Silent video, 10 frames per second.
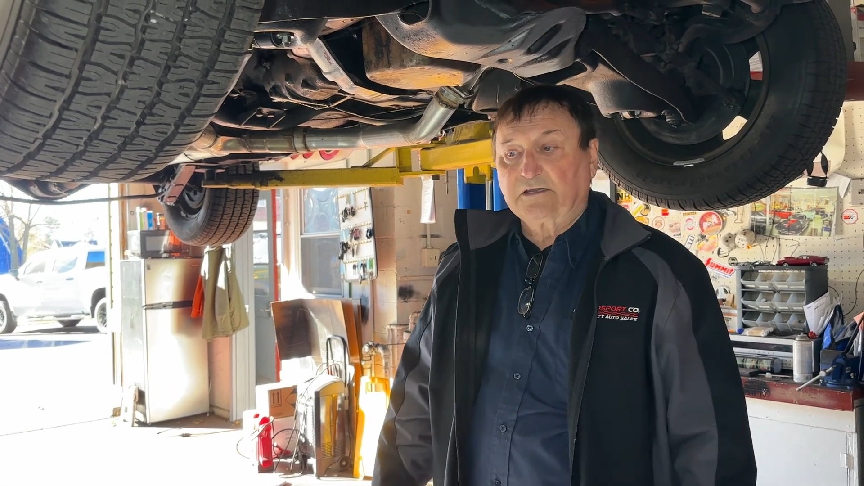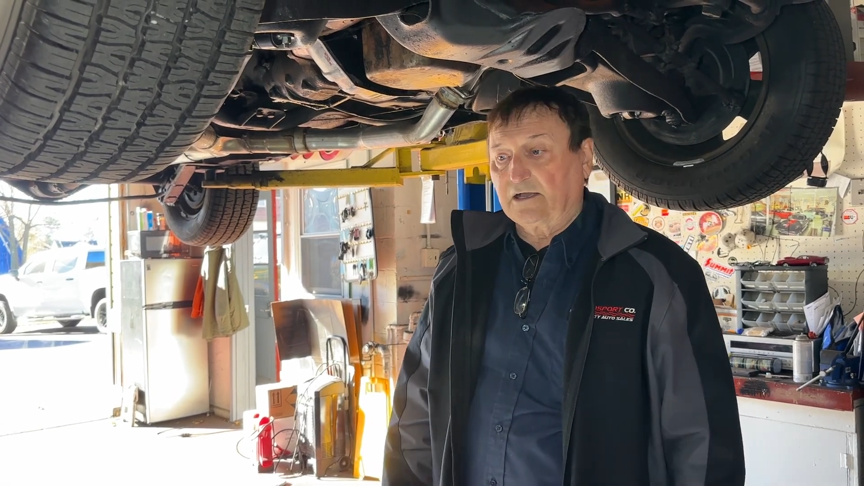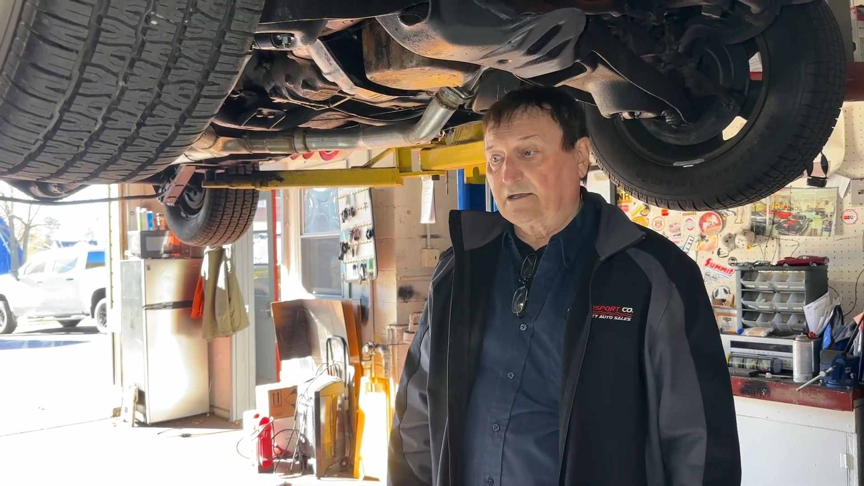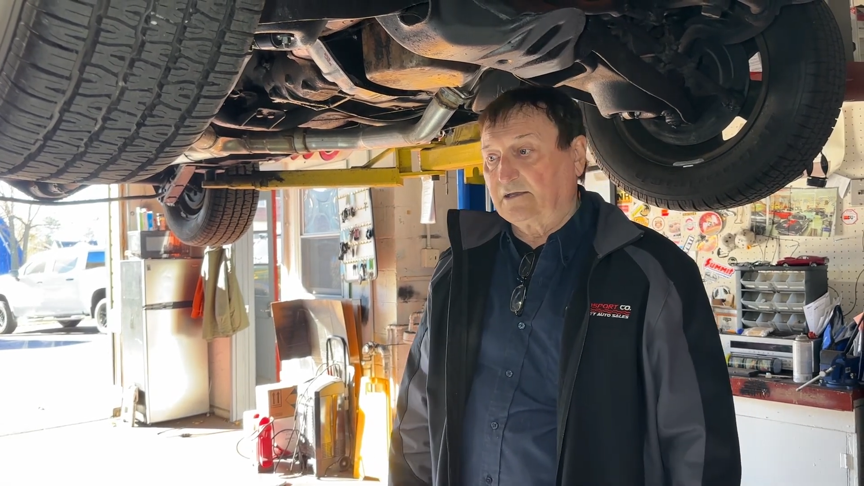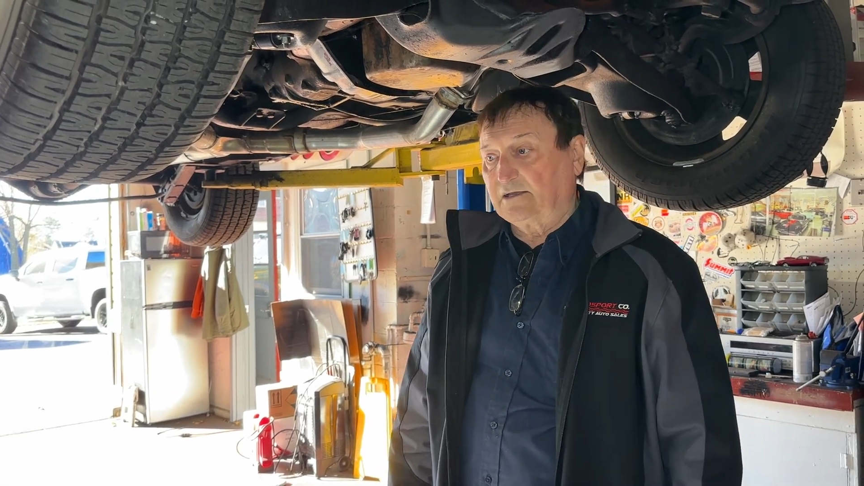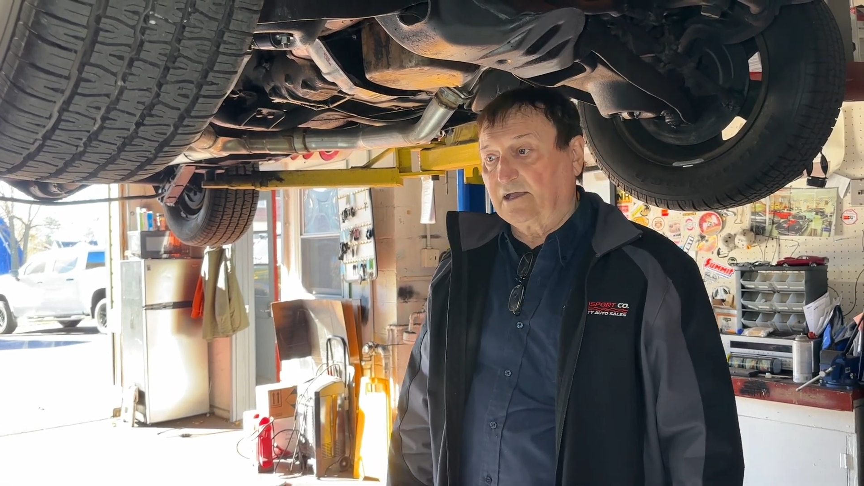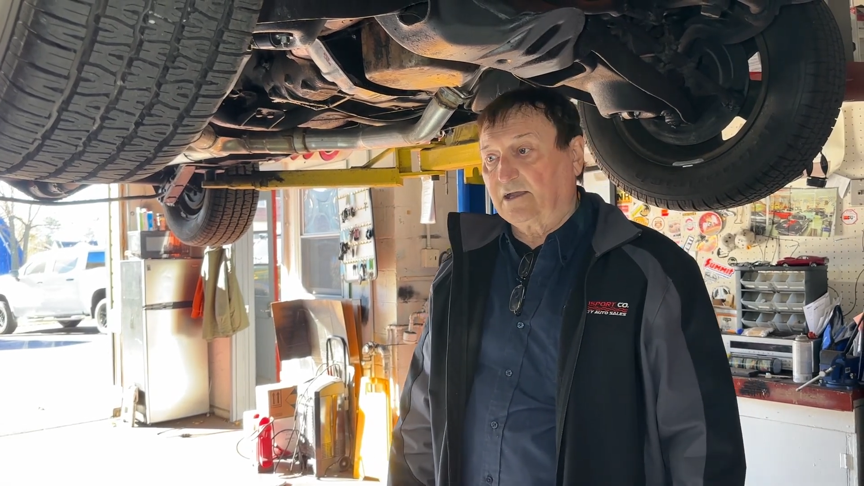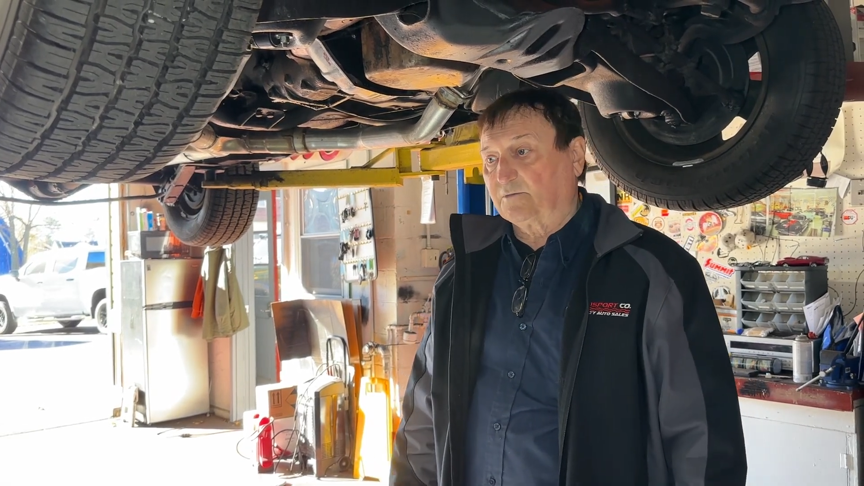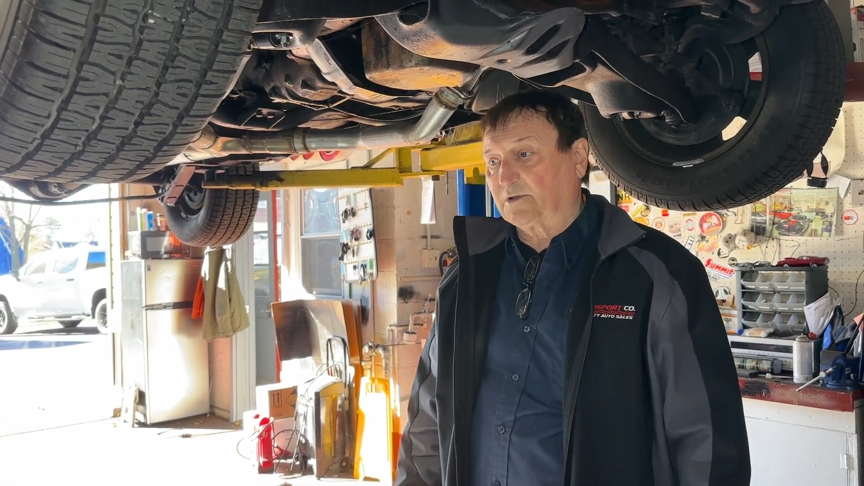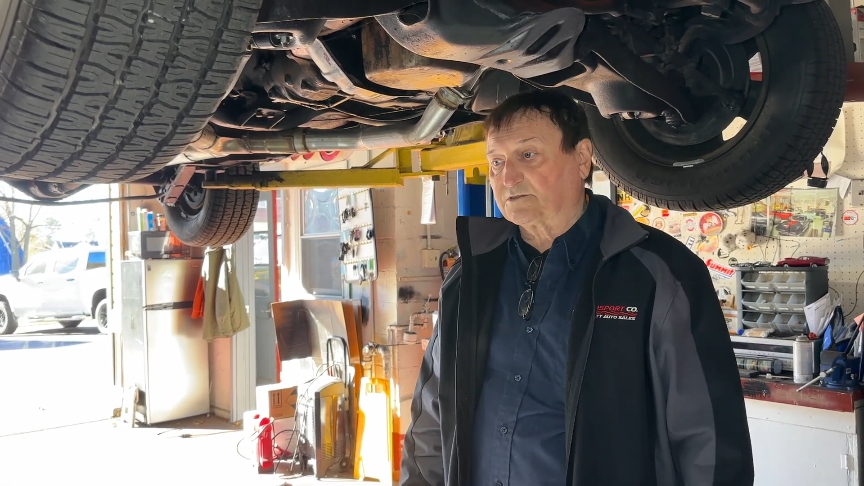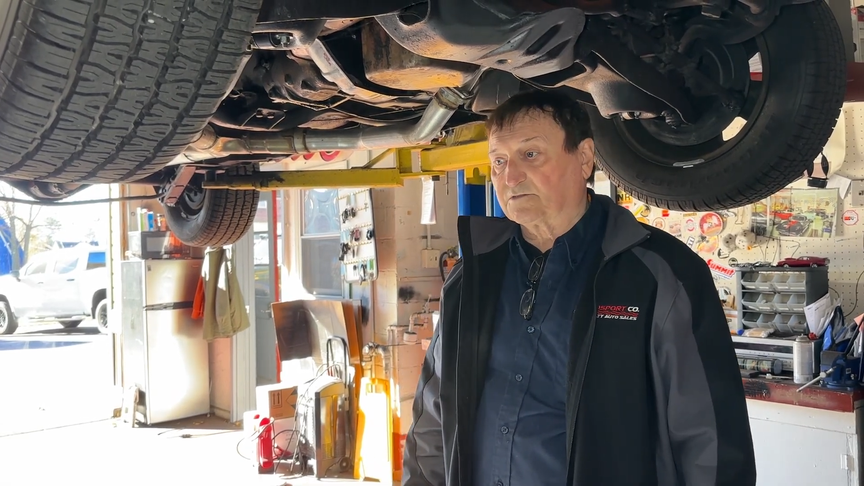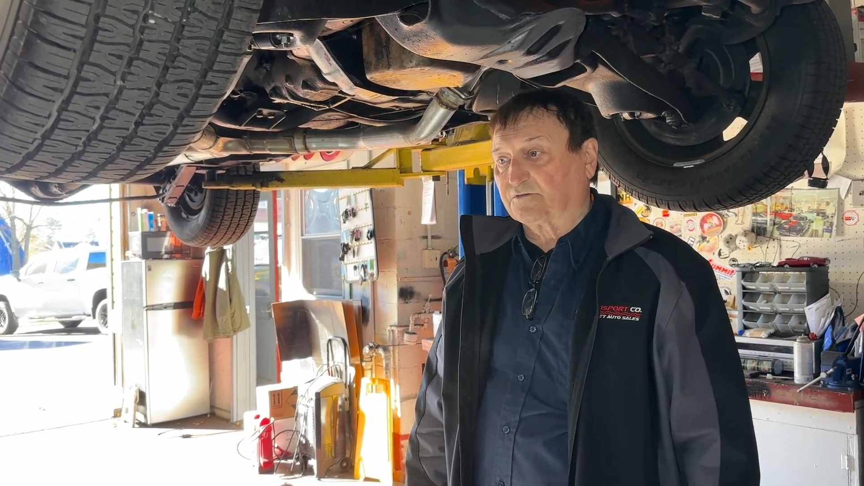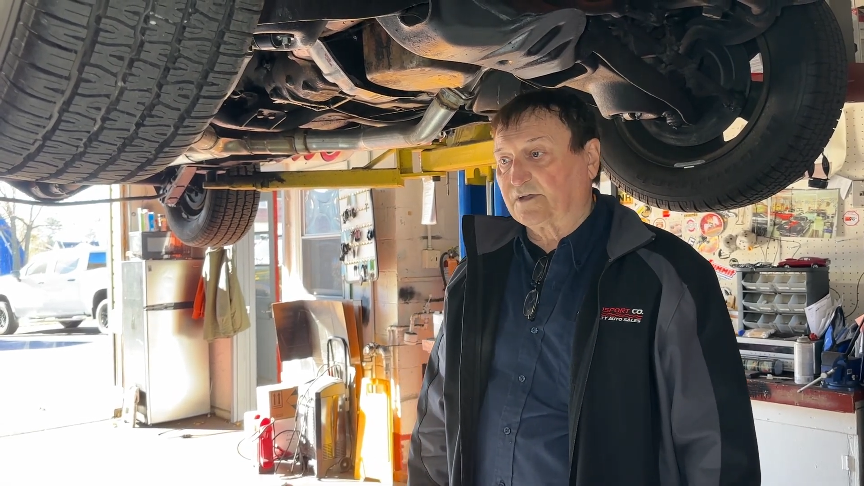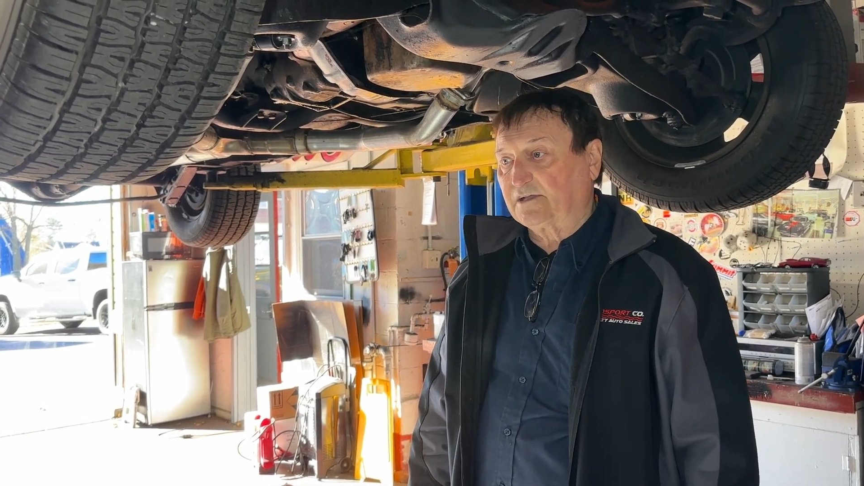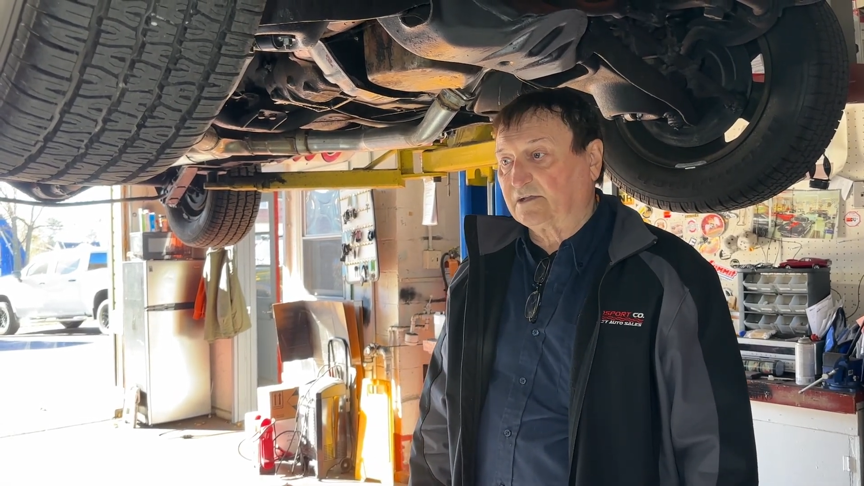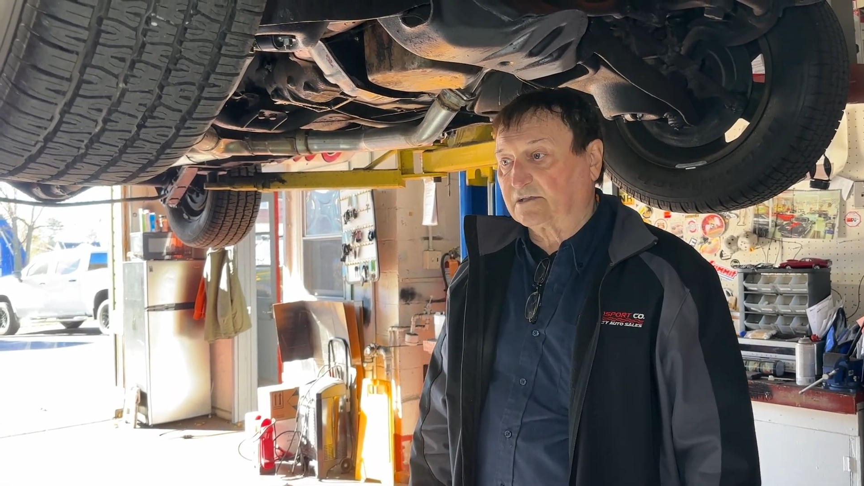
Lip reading: Indiana, Pennsylvania.